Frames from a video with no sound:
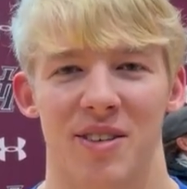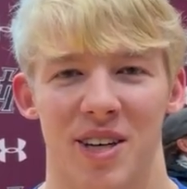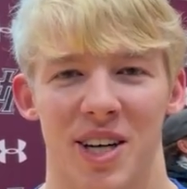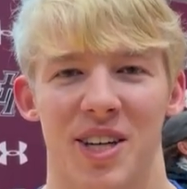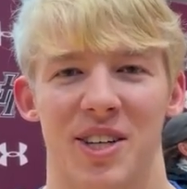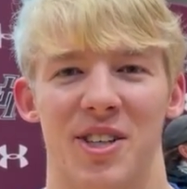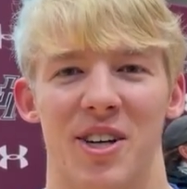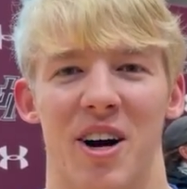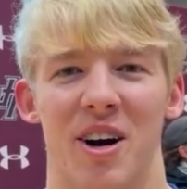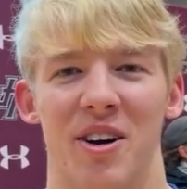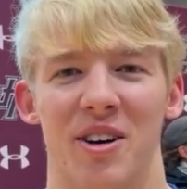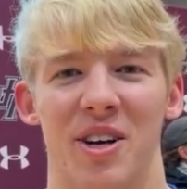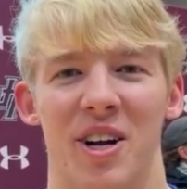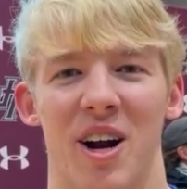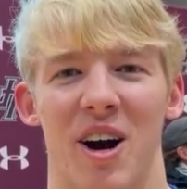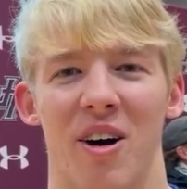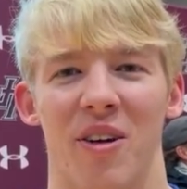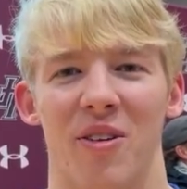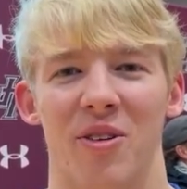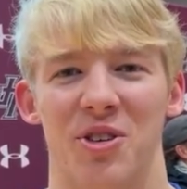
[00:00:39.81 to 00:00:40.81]
Yes, sir. You
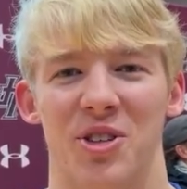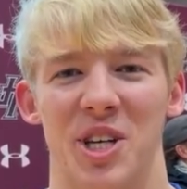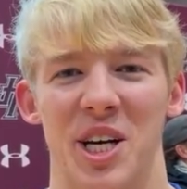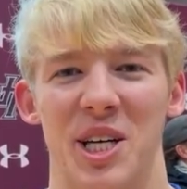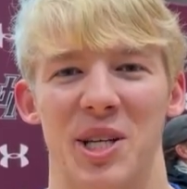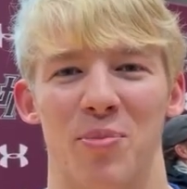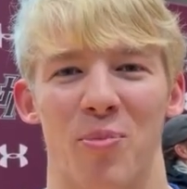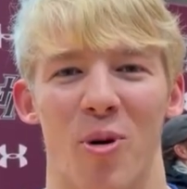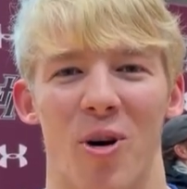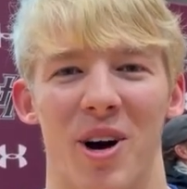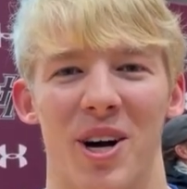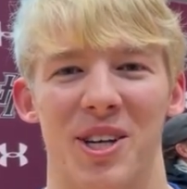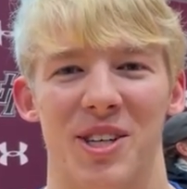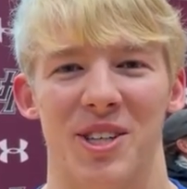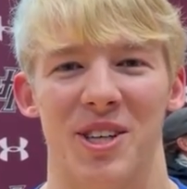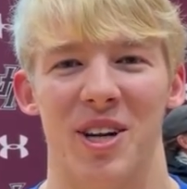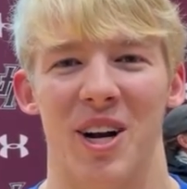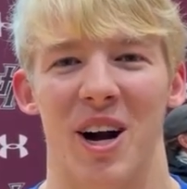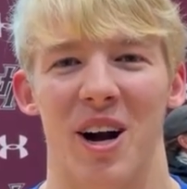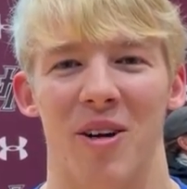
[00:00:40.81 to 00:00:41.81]
know, the Jenks boys,
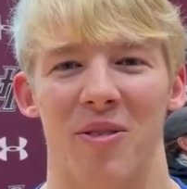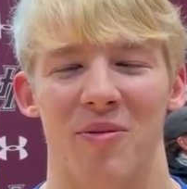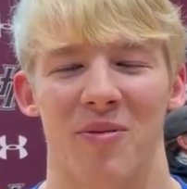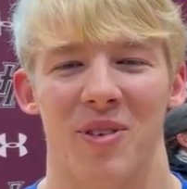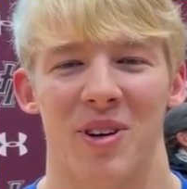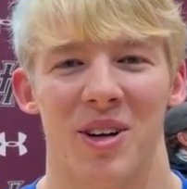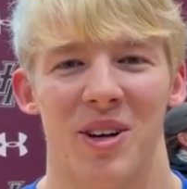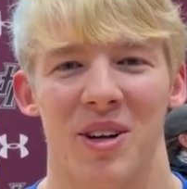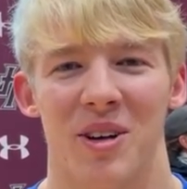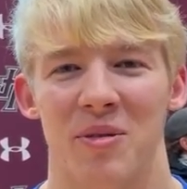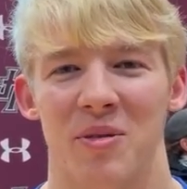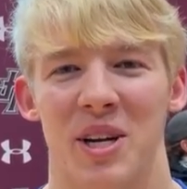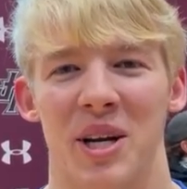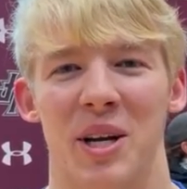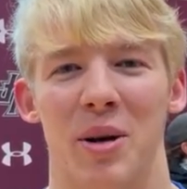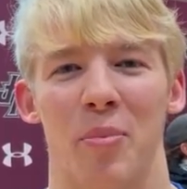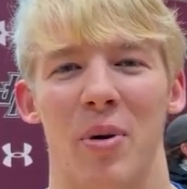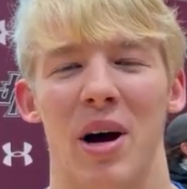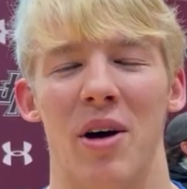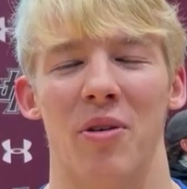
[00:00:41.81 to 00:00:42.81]
you know, getting
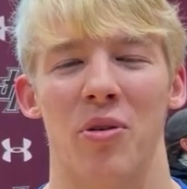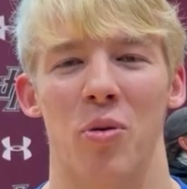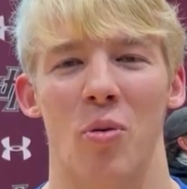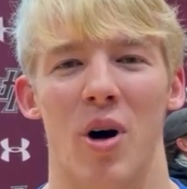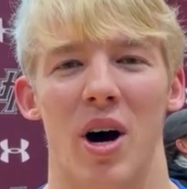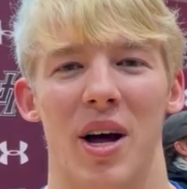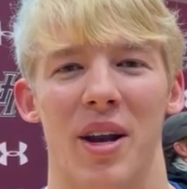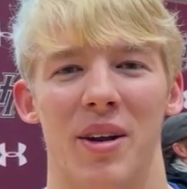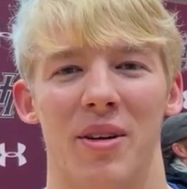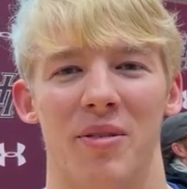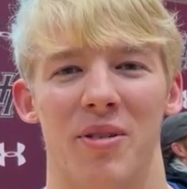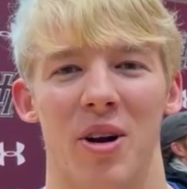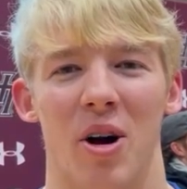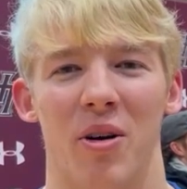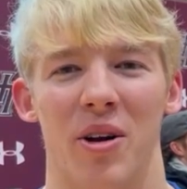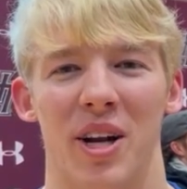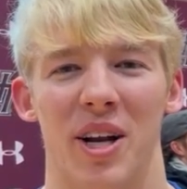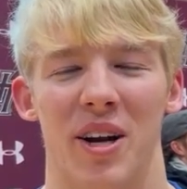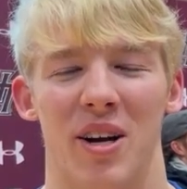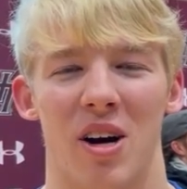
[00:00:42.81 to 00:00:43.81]
to play with one,
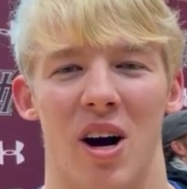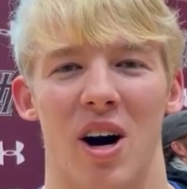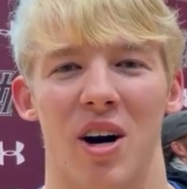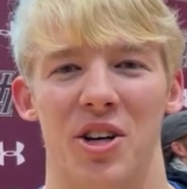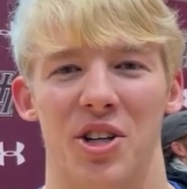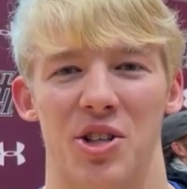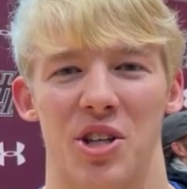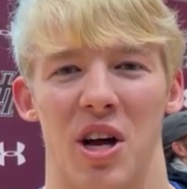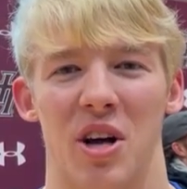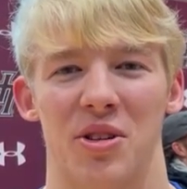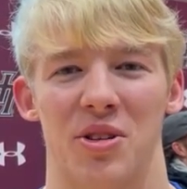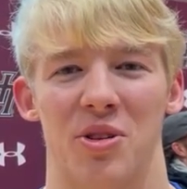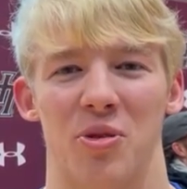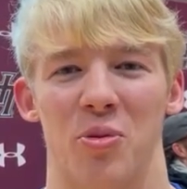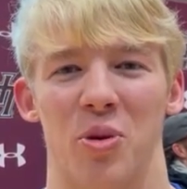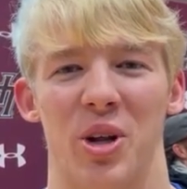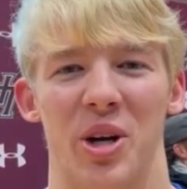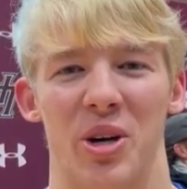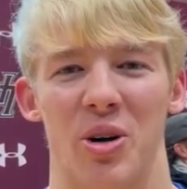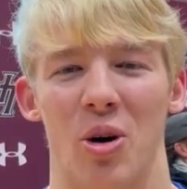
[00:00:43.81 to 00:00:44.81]
going into college is also
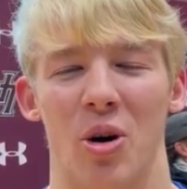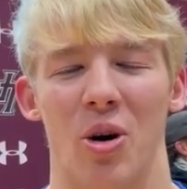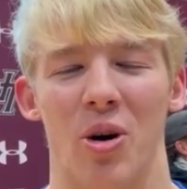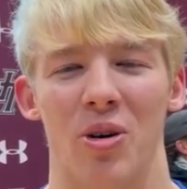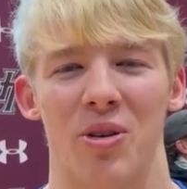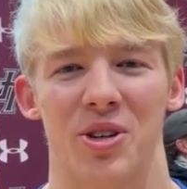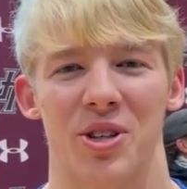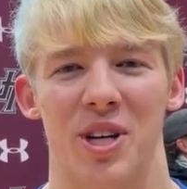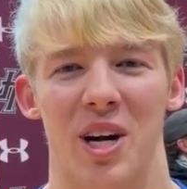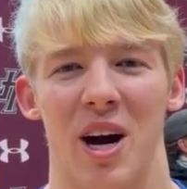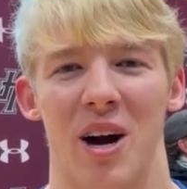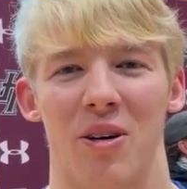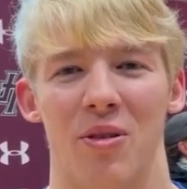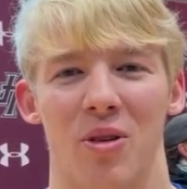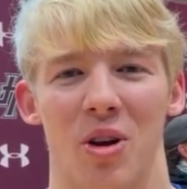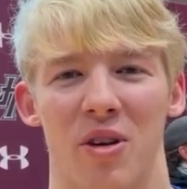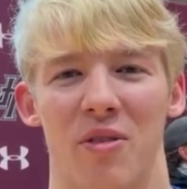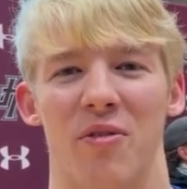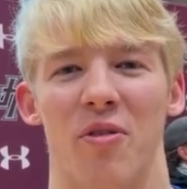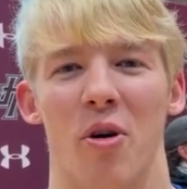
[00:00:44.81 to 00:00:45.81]
really cool, so
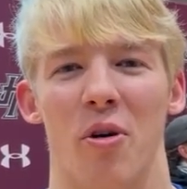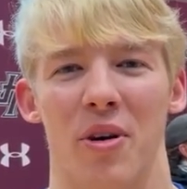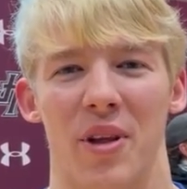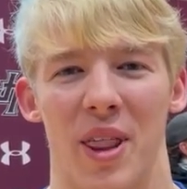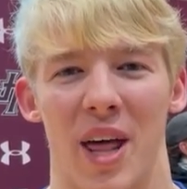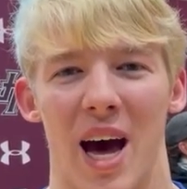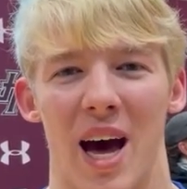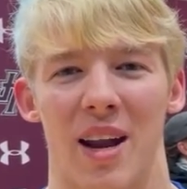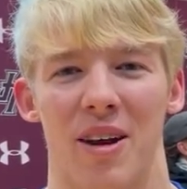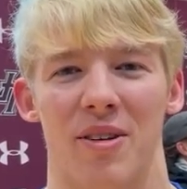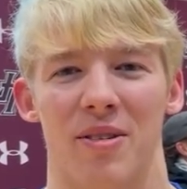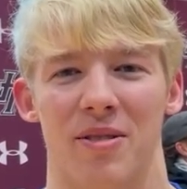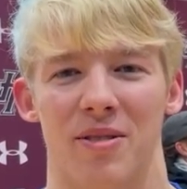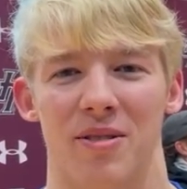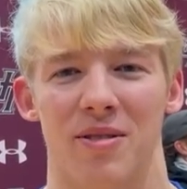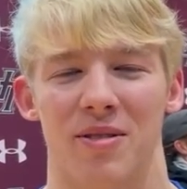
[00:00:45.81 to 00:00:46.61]
looking forward to that.